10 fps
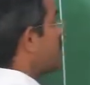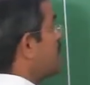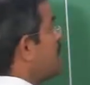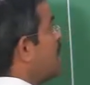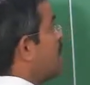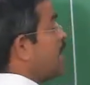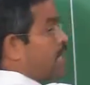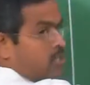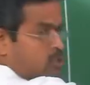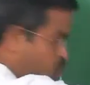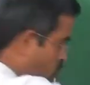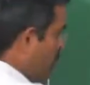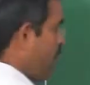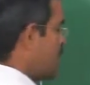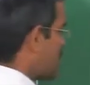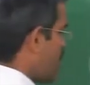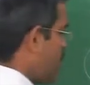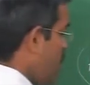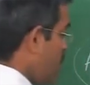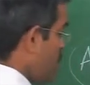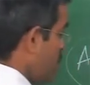is a single leg should remain stable